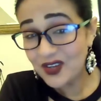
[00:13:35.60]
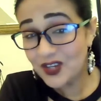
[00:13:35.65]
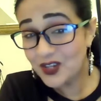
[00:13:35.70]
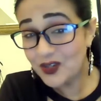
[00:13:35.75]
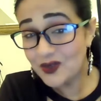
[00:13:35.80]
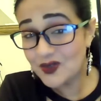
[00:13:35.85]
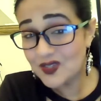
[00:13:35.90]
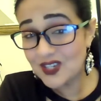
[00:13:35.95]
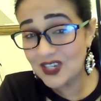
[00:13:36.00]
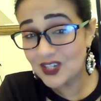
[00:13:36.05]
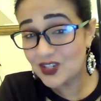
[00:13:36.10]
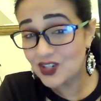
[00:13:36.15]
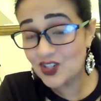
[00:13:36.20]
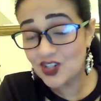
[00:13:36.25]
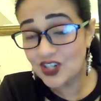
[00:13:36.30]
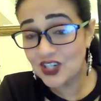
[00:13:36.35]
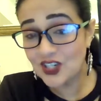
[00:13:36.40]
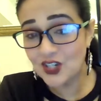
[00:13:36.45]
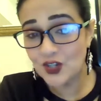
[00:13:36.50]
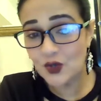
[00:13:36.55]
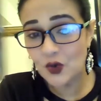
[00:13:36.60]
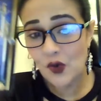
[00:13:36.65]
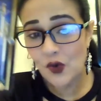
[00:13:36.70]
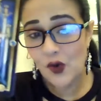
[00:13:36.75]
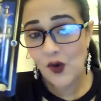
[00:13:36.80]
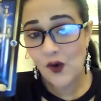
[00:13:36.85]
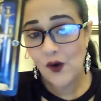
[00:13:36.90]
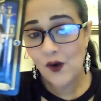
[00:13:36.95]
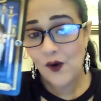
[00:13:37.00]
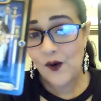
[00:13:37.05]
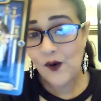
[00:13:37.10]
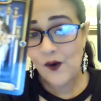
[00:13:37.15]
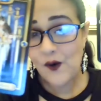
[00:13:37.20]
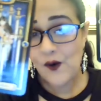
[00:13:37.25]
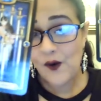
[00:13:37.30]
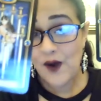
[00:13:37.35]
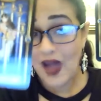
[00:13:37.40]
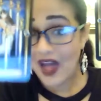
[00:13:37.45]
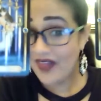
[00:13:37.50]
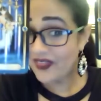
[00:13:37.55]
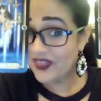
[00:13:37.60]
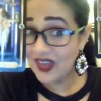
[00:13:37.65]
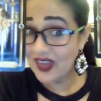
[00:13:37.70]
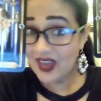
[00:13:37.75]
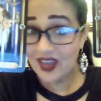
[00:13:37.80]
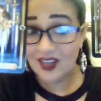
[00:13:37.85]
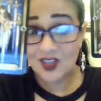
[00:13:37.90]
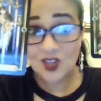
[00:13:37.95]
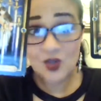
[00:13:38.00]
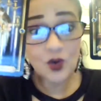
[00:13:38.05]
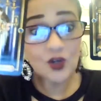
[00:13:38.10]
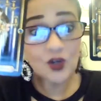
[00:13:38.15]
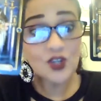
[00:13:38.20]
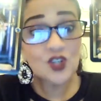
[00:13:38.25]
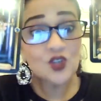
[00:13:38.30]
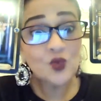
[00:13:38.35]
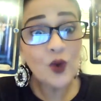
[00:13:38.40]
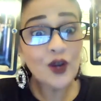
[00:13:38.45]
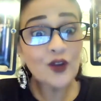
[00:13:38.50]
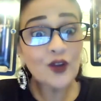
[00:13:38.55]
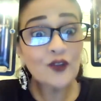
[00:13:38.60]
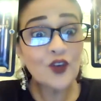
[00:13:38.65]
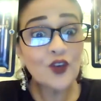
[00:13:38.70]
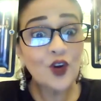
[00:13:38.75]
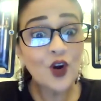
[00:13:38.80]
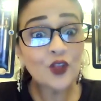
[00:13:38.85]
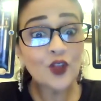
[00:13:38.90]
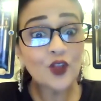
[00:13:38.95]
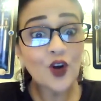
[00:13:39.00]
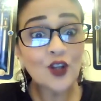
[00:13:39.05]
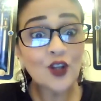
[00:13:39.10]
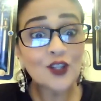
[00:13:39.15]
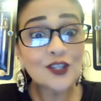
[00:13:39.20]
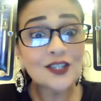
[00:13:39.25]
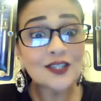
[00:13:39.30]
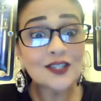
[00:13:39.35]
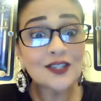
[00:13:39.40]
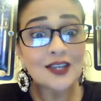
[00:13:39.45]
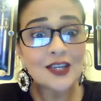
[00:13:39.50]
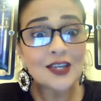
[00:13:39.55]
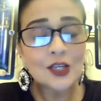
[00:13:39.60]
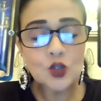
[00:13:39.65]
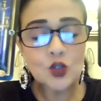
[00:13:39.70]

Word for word: using to cheat you. And the eighth sword is one of your thoughts.